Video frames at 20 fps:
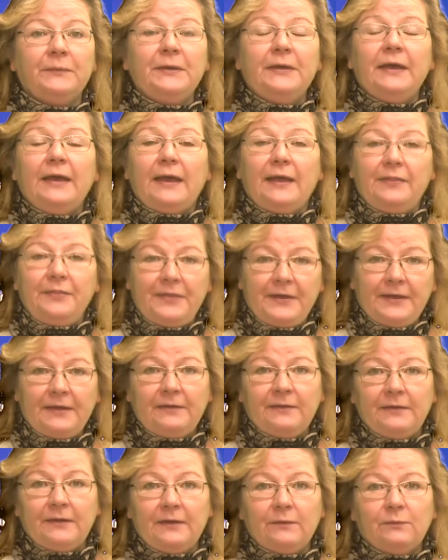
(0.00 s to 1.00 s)
And
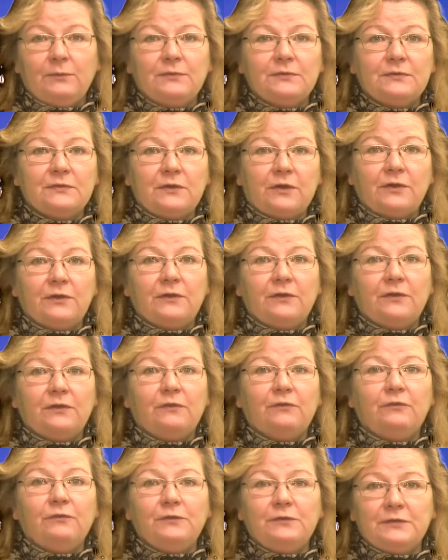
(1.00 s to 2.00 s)
then it will start
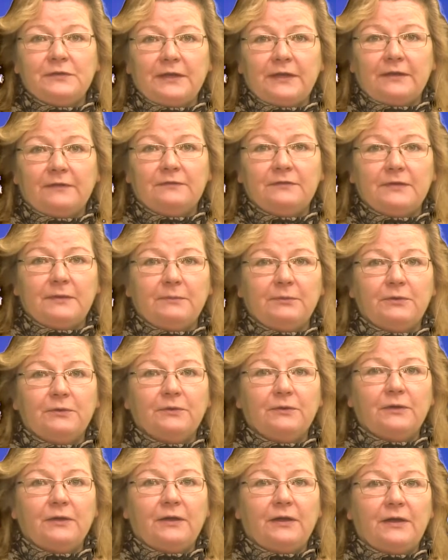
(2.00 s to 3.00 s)
the first day of
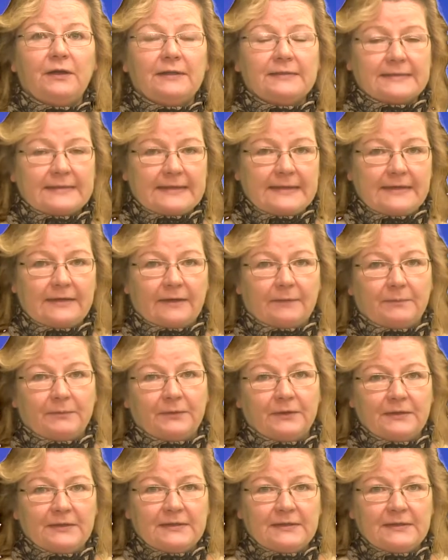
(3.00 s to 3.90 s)
summer as a heat up.